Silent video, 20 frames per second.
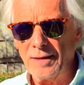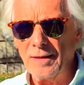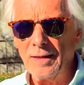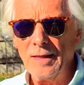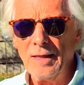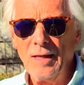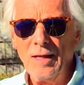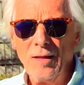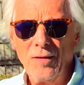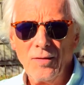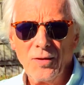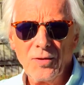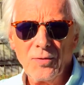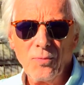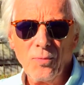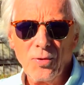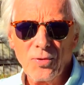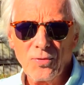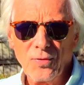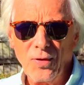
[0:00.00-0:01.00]
and the
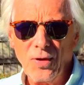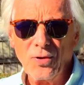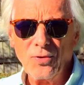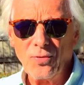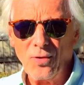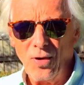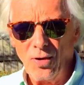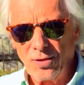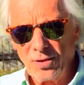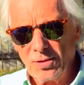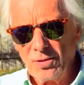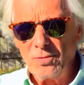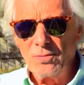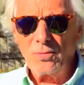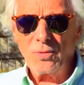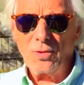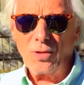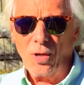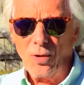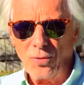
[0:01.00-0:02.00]
resveratrol can
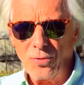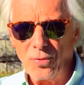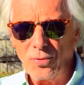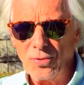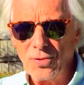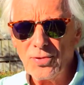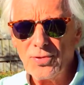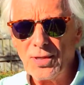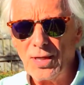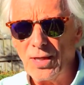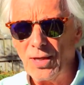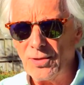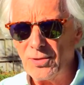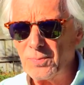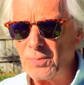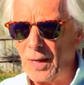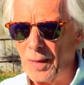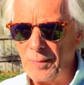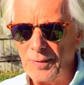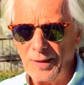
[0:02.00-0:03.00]
go through the cells,
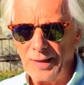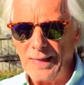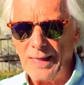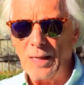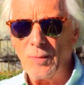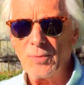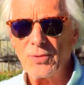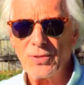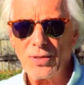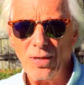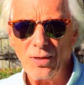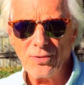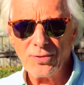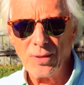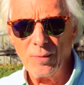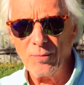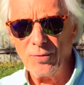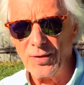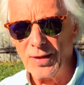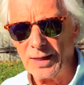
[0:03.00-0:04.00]
probably the M-cells,
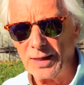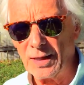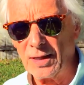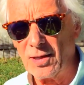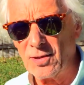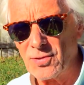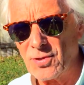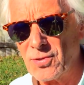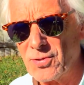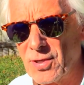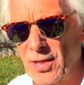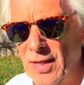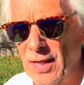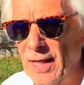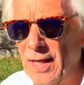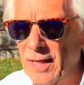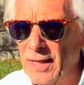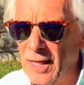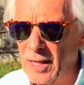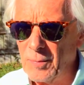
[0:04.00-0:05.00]
I'm thinking, because it's
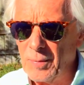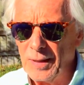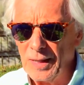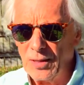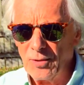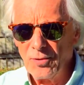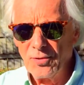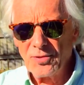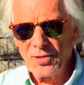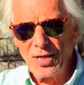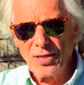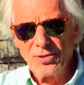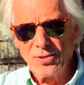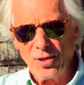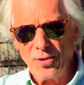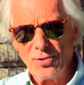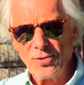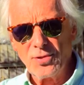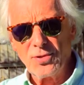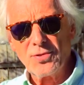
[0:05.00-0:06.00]
got to be
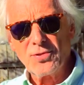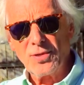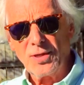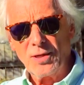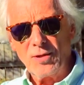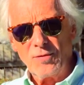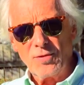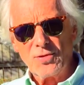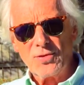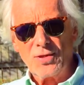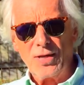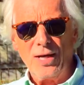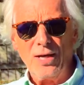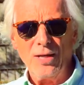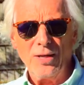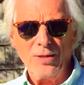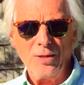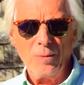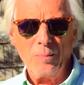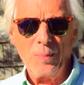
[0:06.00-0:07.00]
endocytosis into the
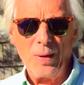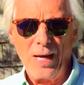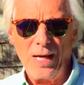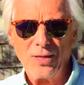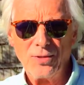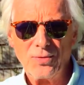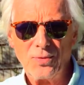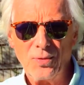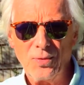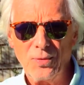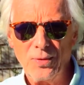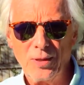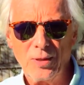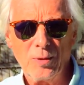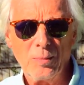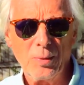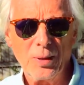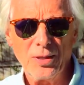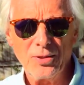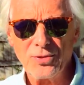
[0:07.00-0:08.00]
cell and then pass through into
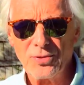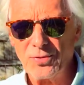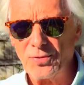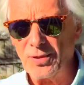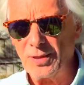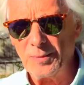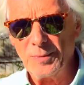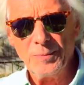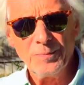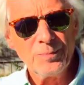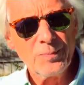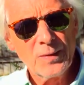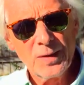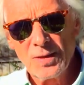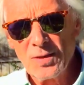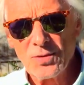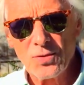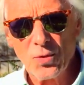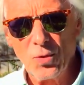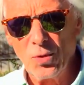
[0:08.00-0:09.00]
the bloodstream.
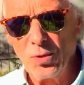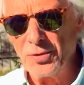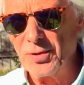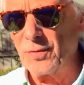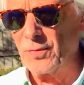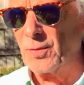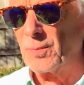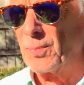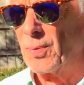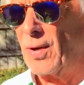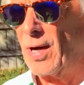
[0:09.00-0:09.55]
It's a whole different